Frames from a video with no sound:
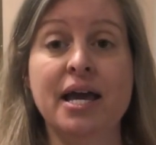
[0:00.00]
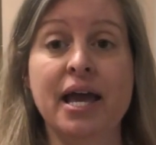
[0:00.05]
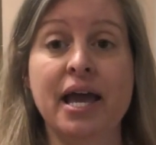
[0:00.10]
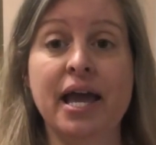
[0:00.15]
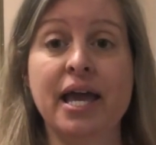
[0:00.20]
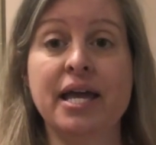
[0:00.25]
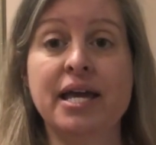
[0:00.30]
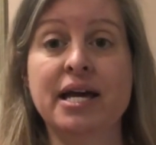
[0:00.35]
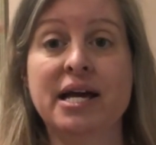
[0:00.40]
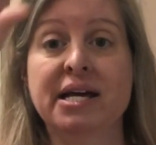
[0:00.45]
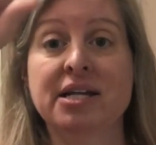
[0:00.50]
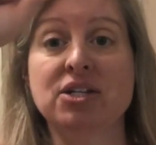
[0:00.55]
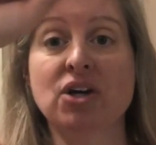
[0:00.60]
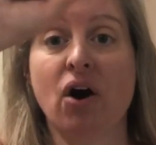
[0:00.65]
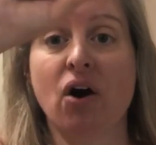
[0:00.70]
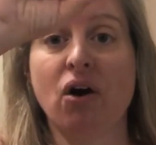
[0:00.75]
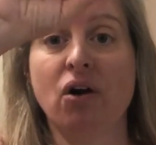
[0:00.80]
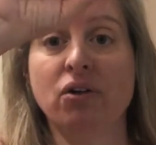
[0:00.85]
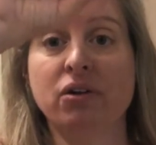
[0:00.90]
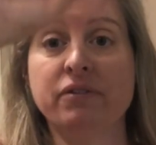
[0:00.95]
And
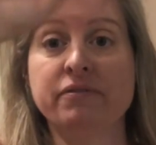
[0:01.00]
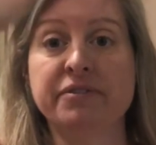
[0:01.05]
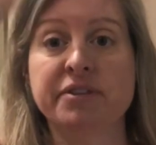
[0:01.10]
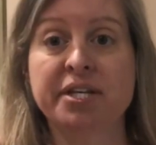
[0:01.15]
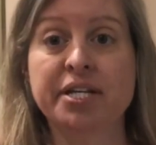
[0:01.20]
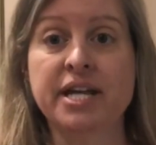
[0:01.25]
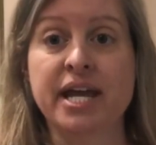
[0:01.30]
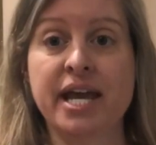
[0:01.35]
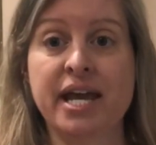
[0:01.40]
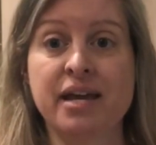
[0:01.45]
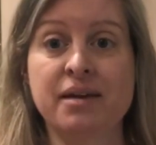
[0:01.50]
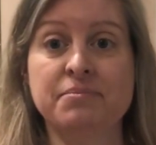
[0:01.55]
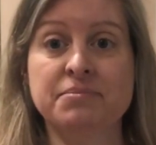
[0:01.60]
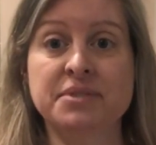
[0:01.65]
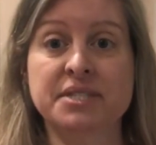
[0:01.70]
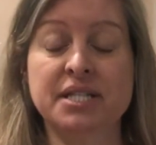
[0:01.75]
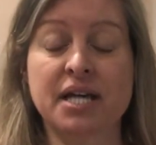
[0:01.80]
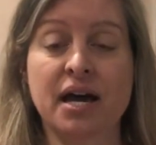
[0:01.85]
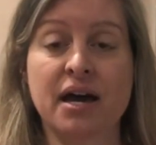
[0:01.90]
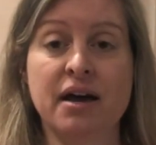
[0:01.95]
all of the
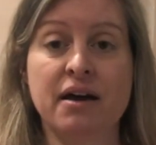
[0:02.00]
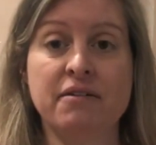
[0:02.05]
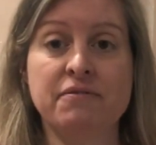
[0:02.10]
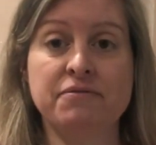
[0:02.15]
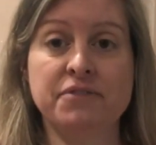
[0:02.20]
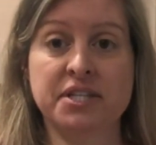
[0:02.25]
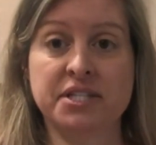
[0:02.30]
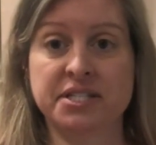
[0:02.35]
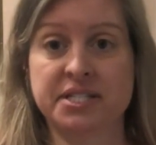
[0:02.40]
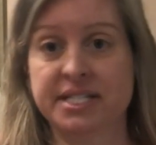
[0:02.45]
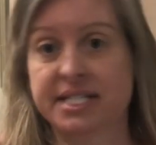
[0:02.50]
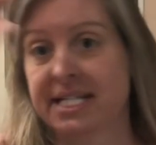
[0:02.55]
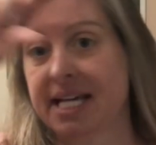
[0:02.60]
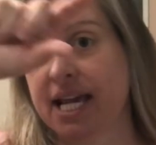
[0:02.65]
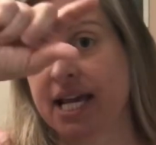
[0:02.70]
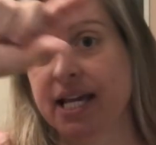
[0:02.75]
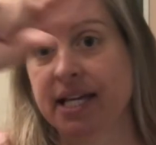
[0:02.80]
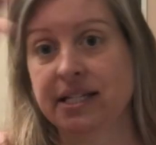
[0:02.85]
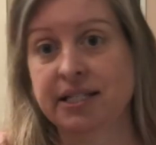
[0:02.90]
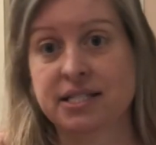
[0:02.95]
names of the
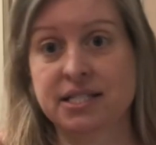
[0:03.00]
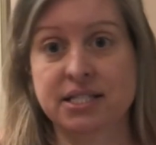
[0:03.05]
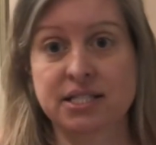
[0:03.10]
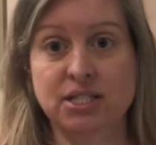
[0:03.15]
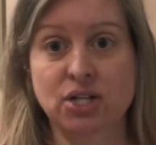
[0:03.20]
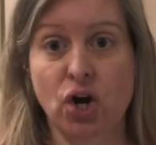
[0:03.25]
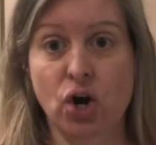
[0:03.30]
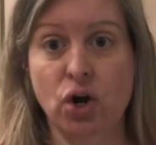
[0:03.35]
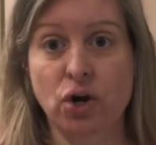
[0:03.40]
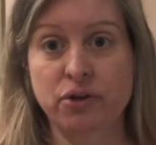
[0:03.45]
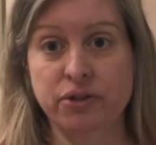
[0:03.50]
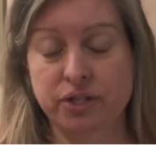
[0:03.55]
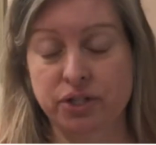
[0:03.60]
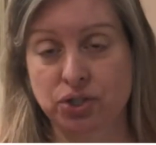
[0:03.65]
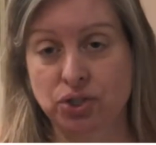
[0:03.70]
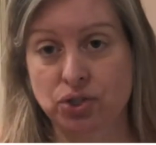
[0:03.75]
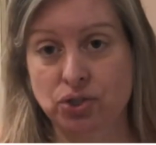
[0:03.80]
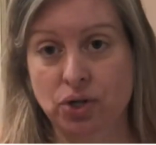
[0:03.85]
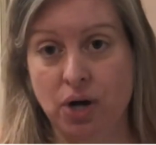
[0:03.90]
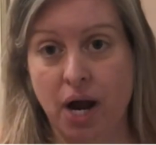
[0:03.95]
states are the
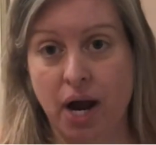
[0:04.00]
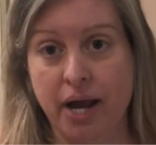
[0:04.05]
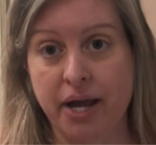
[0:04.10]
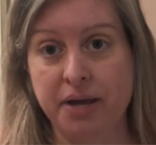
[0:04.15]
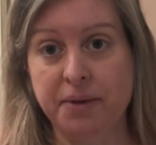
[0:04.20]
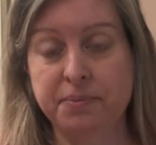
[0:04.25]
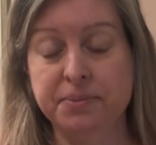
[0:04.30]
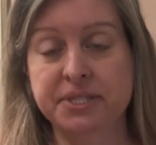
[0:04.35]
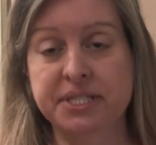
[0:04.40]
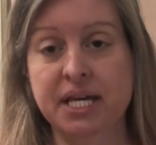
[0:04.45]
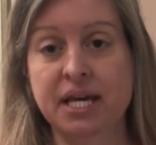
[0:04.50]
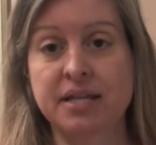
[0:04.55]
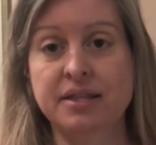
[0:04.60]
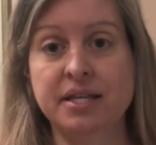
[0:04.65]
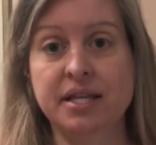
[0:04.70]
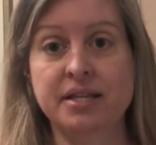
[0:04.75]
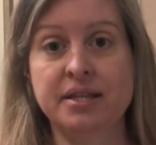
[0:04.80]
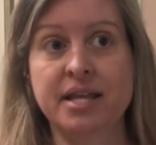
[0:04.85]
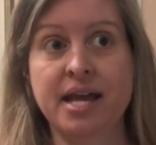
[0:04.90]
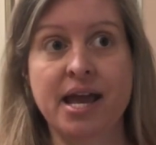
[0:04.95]
stripes, and
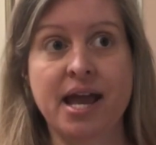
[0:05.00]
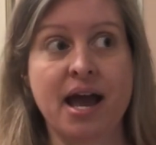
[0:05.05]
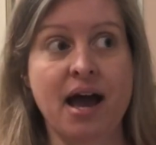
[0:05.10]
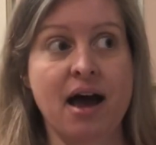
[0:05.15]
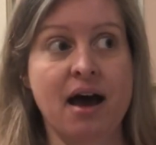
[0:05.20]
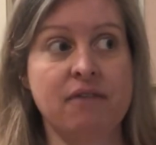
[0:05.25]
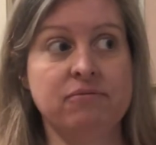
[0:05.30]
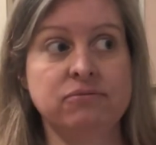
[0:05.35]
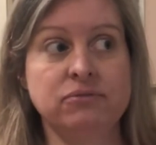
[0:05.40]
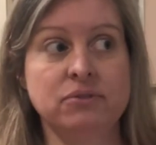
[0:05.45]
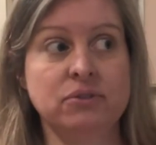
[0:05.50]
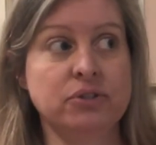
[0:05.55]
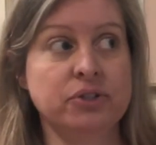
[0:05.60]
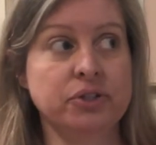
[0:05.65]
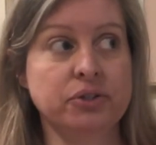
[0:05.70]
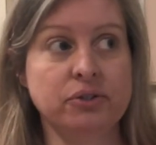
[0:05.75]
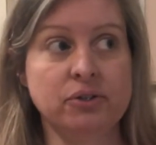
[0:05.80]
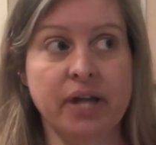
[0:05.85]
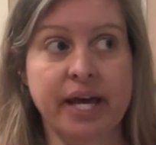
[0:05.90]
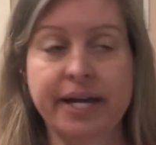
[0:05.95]
then they have
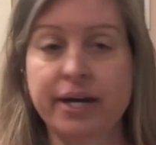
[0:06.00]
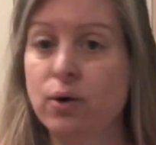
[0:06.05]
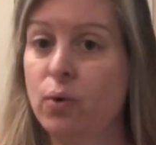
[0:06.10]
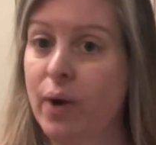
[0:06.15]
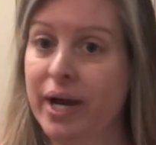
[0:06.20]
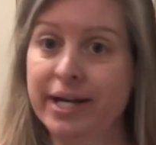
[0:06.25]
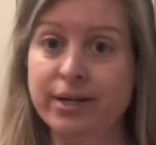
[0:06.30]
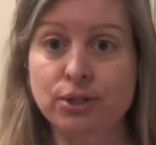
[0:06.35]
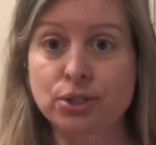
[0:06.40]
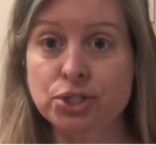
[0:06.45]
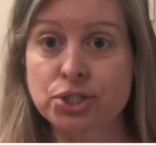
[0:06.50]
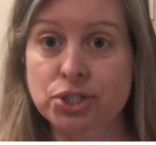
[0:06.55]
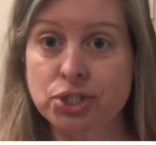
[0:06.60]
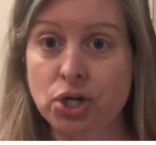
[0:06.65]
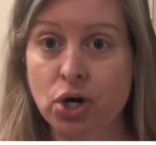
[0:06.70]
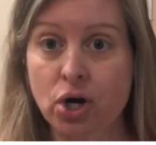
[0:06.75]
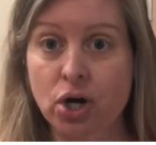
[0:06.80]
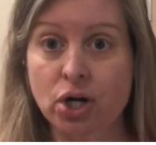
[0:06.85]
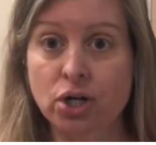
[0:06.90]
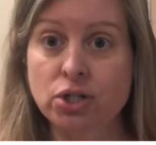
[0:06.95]
little like Quaker
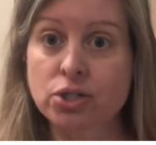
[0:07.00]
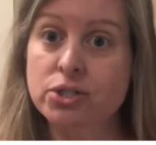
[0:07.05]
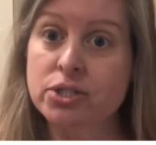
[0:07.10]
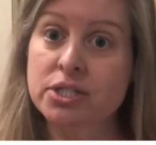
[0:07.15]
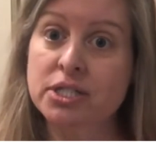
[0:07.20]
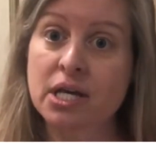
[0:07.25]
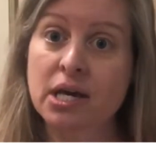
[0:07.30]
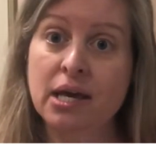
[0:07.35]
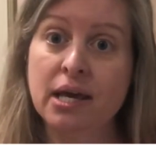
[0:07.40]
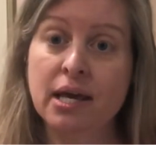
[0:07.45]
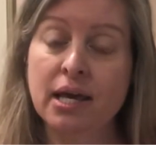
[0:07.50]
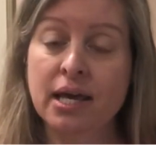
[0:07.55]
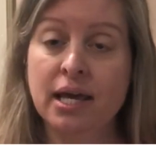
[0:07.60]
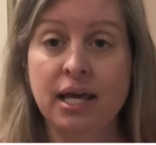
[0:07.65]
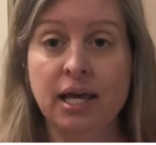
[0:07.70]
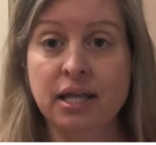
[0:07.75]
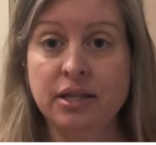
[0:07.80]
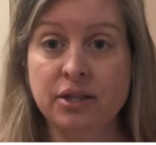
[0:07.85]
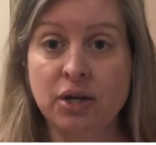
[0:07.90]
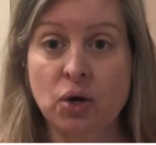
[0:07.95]
stars
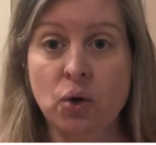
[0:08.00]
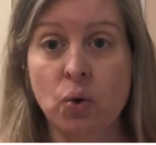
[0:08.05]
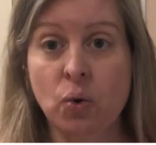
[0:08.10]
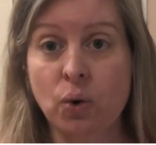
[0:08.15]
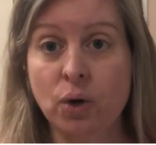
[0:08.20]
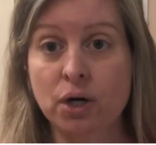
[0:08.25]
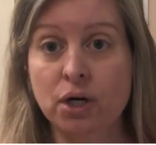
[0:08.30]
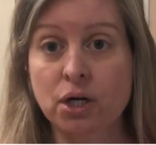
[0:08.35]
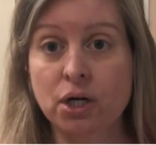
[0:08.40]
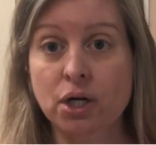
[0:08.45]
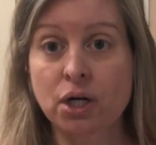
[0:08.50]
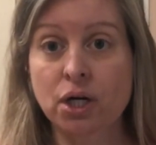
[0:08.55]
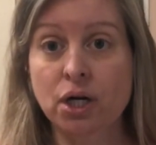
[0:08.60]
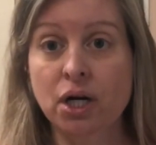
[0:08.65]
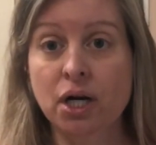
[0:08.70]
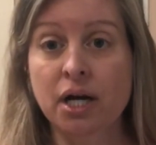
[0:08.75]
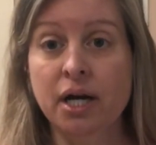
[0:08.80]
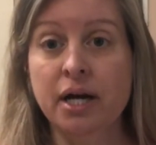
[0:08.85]
in the corner.